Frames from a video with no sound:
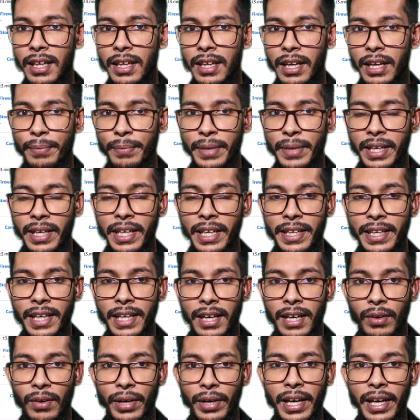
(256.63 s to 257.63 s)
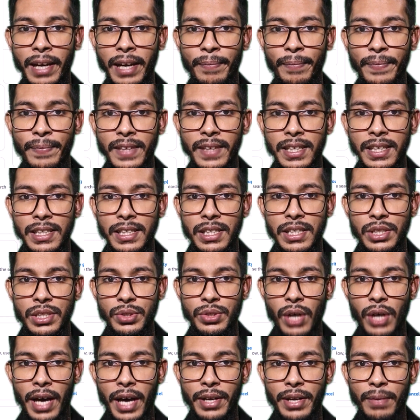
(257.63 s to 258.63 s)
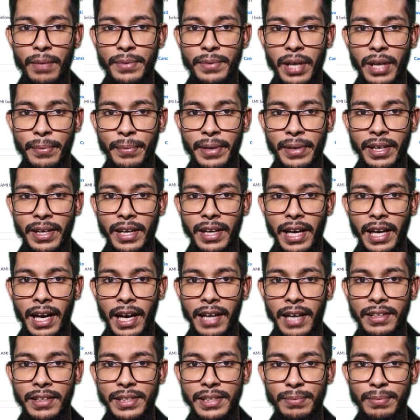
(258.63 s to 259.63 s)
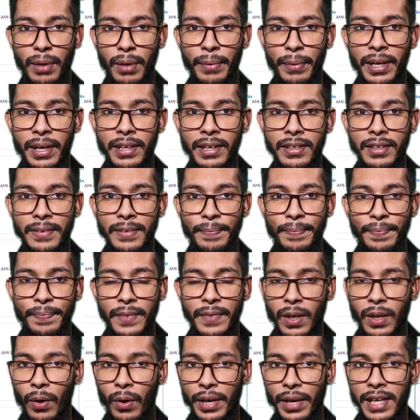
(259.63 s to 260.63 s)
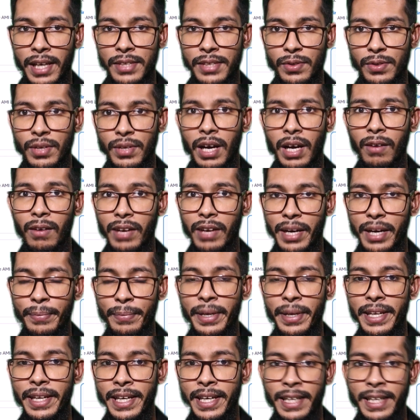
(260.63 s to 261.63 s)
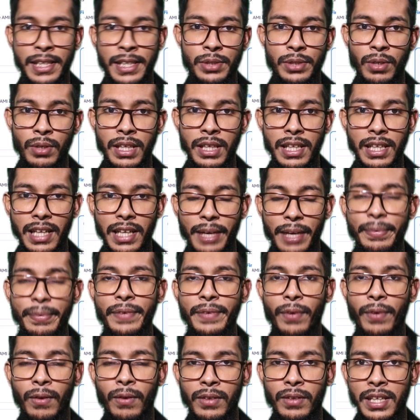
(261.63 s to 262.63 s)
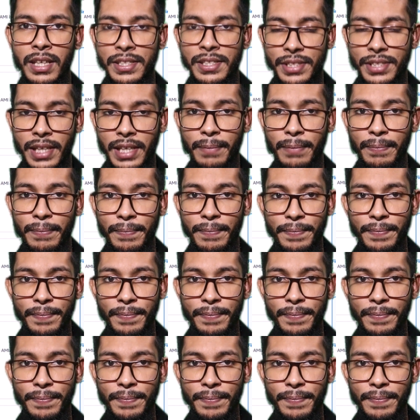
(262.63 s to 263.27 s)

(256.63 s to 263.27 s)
Let me click here. Okay, so are you observing at this moment? Okay, so now let me create, actually let me follow the step.